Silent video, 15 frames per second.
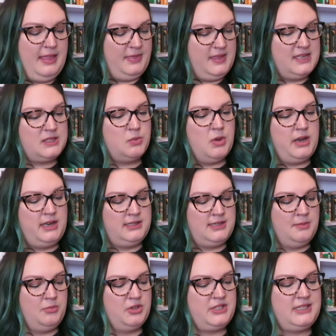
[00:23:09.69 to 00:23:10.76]
This one is
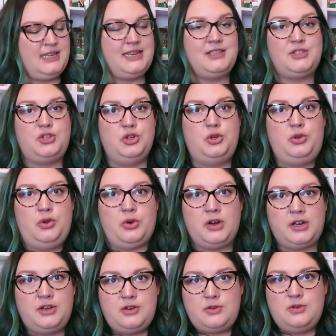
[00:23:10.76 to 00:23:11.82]
number 6, New
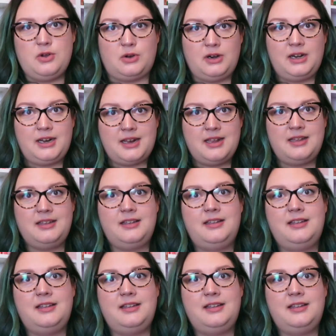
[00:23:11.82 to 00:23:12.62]
York, New York.